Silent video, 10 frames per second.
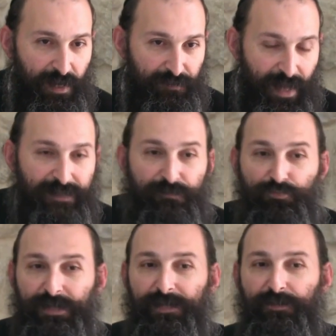And that's
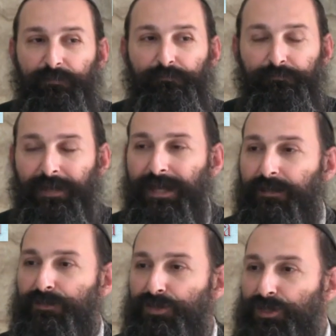really the
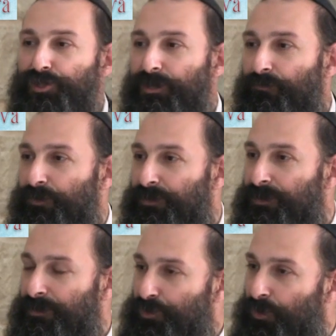main teaching what
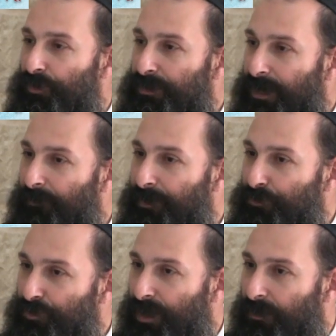this story is coming
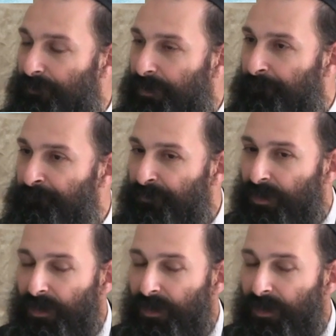to tell me,